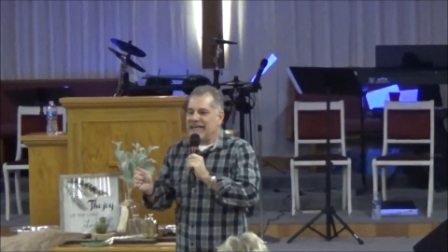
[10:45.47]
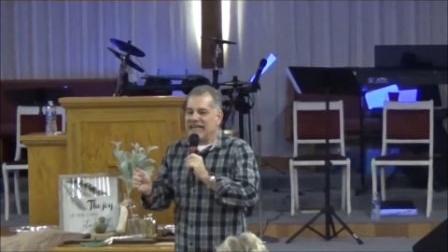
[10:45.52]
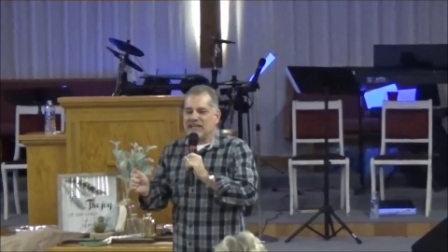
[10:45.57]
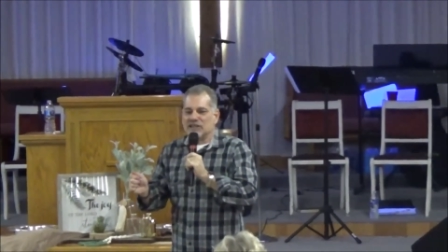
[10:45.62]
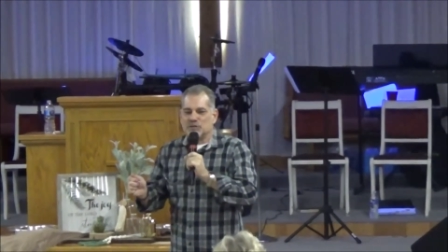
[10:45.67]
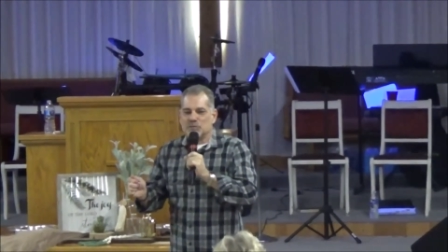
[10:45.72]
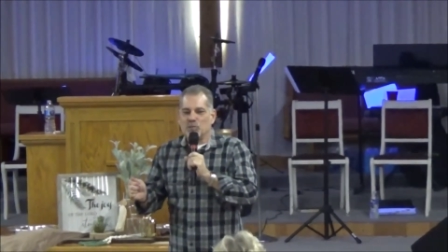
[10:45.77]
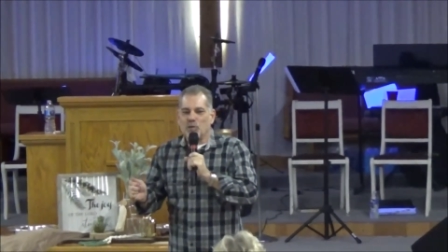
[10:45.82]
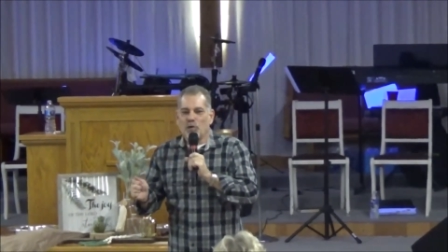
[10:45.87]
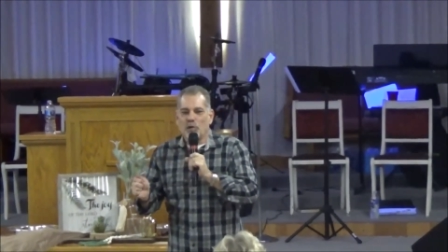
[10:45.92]

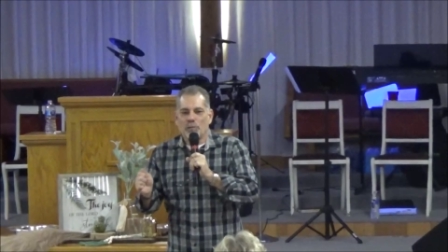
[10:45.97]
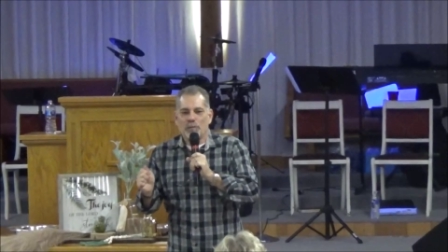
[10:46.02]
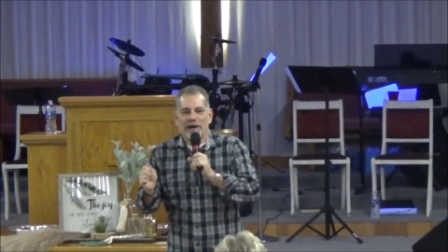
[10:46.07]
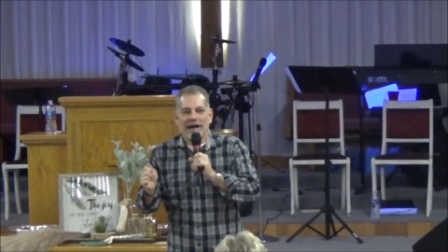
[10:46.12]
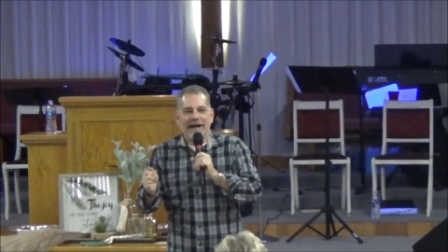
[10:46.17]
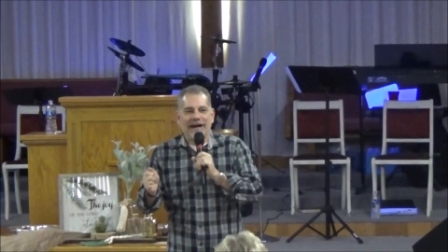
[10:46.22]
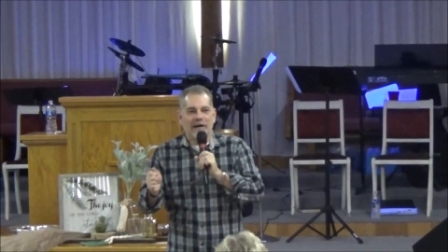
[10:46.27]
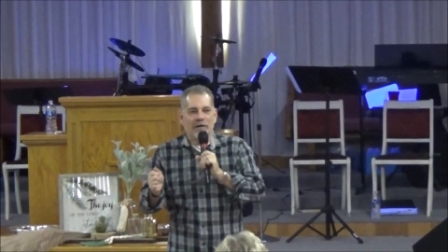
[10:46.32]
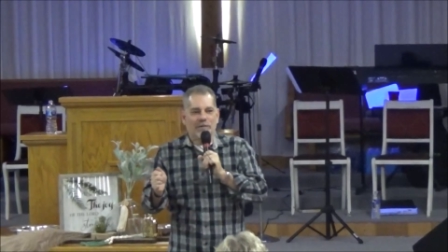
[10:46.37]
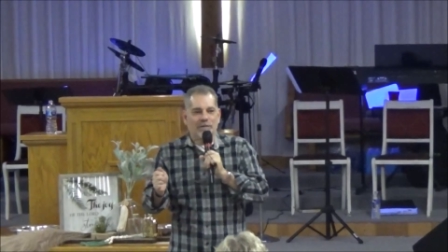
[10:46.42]
is more
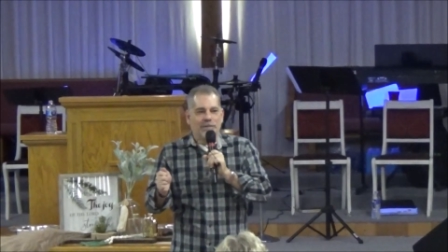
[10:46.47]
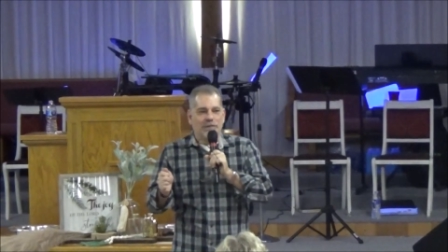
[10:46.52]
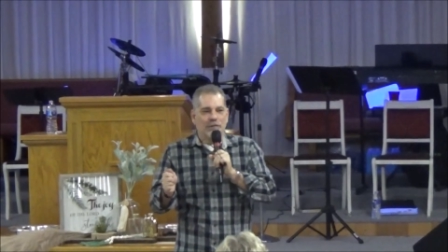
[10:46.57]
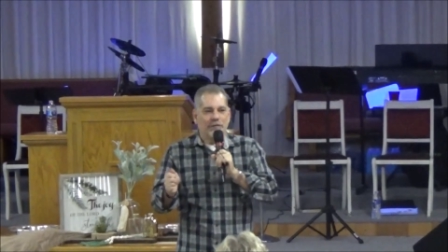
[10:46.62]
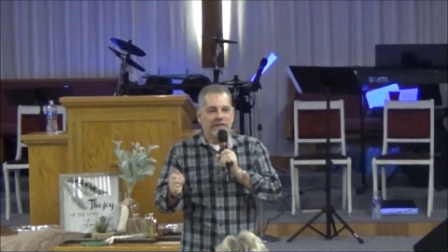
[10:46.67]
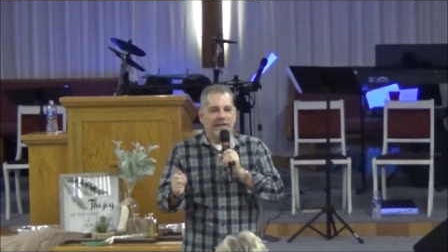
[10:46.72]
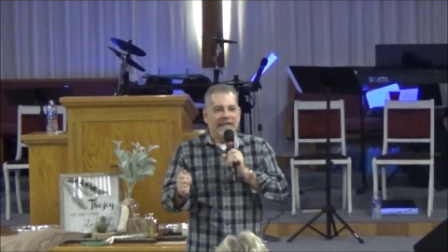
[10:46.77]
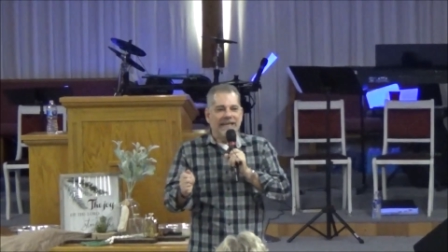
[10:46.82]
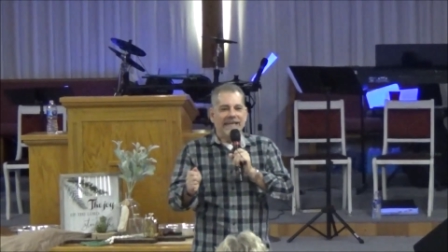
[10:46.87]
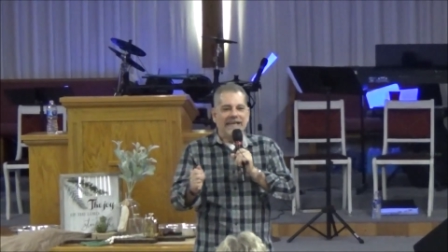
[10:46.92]
powerful
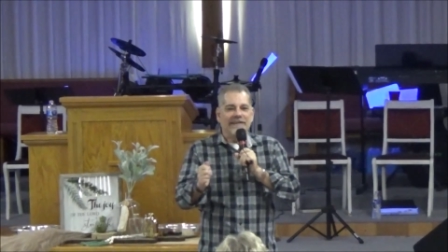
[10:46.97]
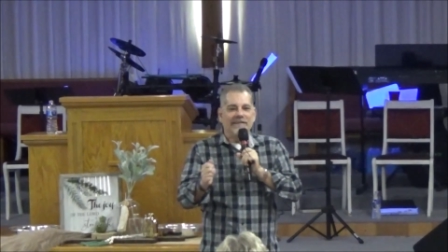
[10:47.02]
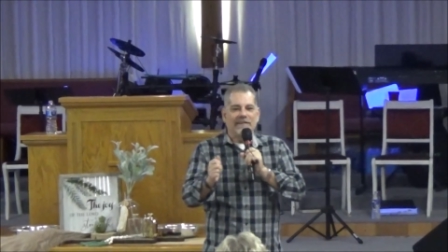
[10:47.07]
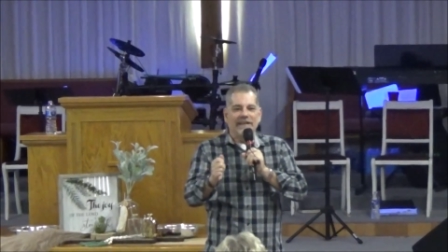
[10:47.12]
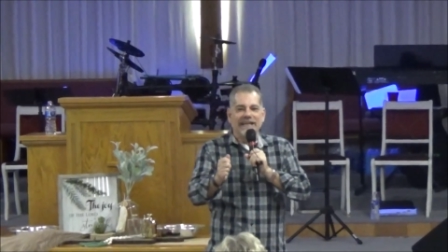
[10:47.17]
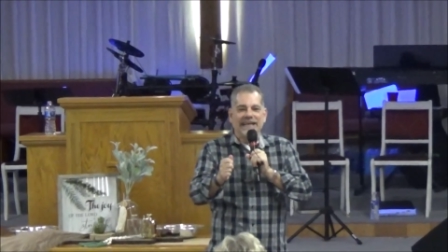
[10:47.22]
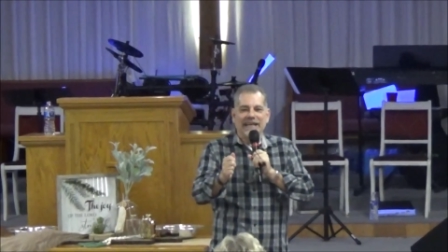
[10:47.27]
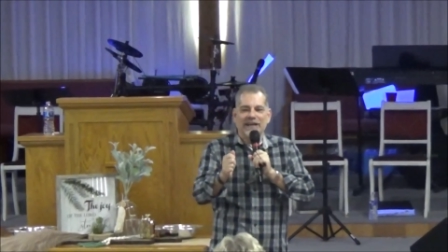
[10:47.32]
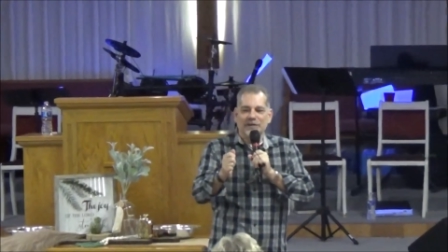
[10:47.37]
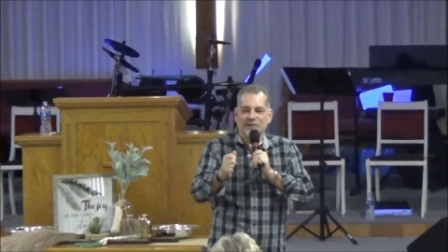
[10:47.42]
than
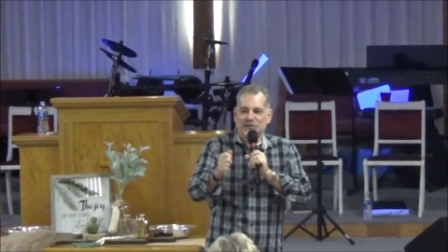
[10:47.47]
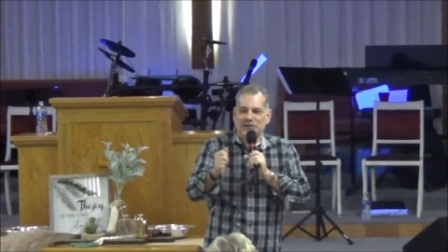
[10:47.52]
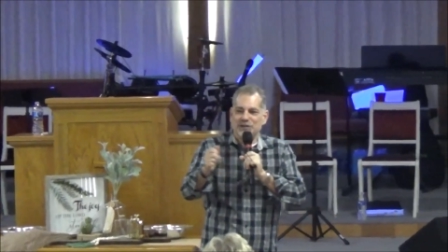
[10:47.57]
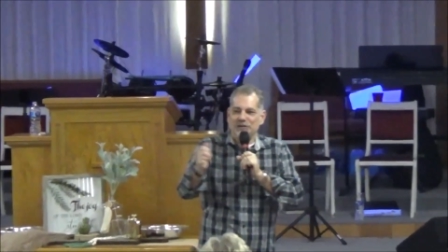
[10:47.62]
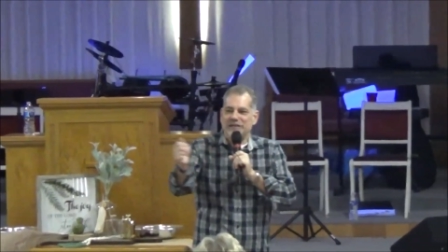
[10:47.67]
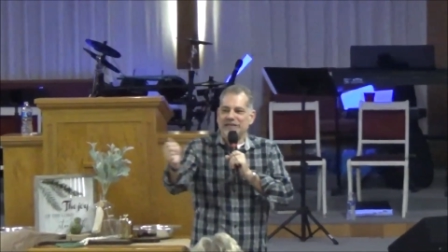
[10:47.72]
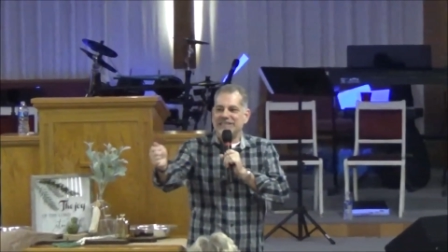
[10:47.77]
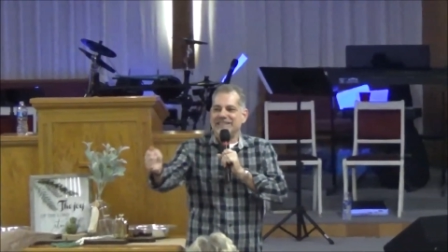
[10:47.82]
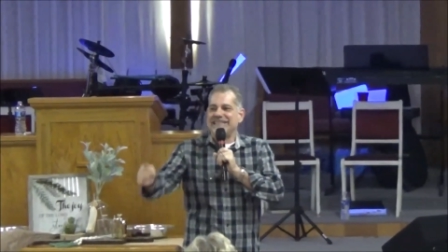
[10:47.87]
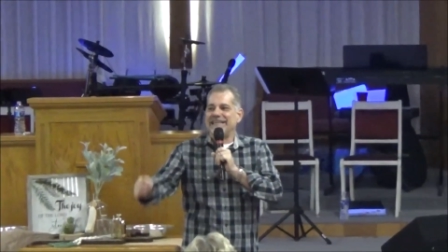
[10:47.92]
anything else
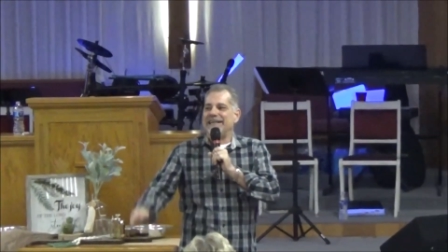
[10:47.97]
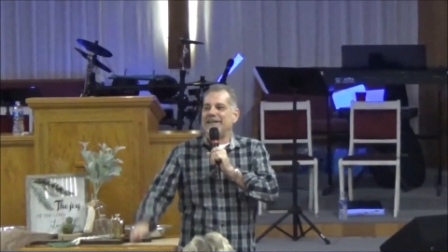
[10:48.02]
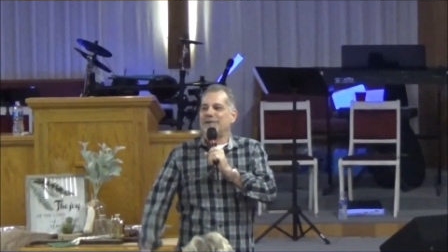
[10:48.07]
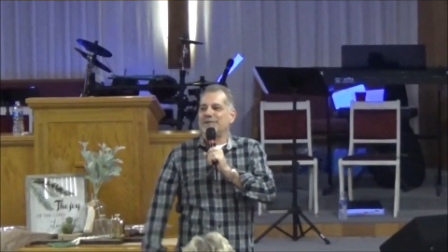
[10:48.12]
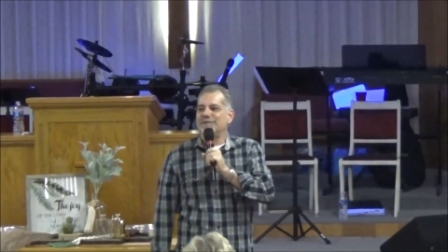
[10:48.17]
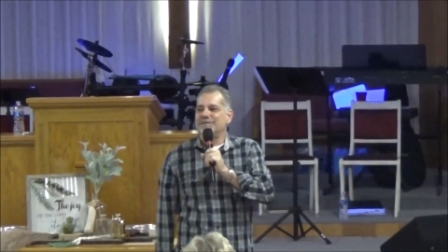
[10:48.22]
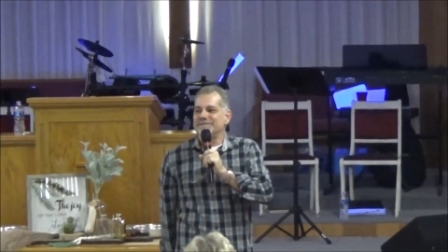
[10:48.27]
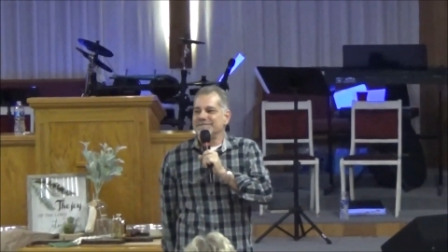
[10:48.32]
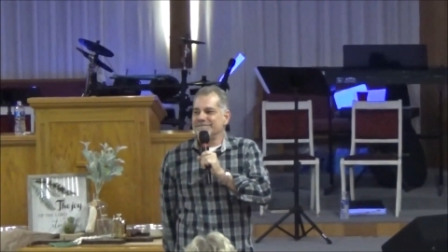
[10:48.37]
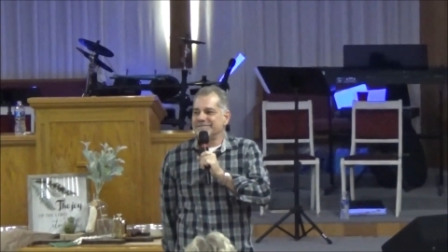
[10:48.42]
you can
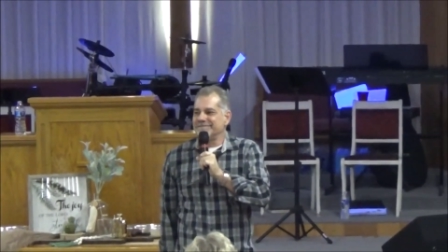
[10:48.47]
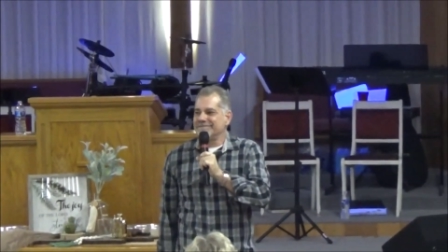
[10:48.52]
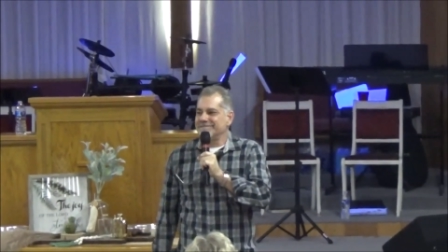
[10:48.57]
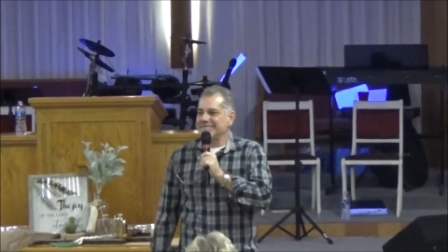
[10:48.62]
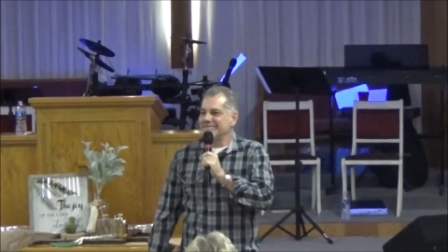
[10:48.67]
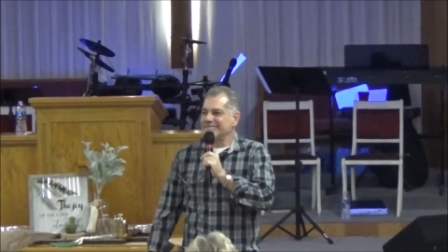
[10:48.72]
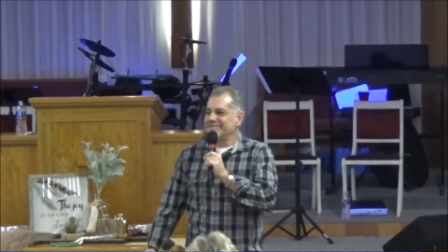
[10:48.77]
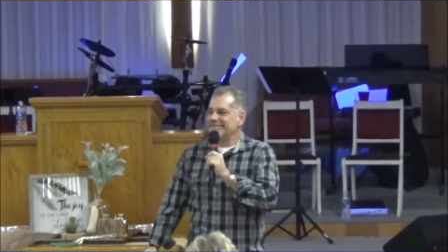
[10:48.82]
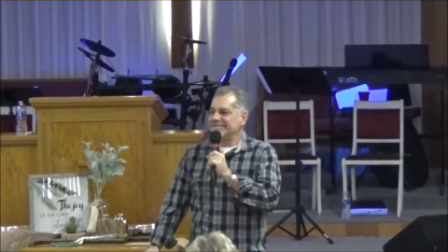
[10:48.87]
tell.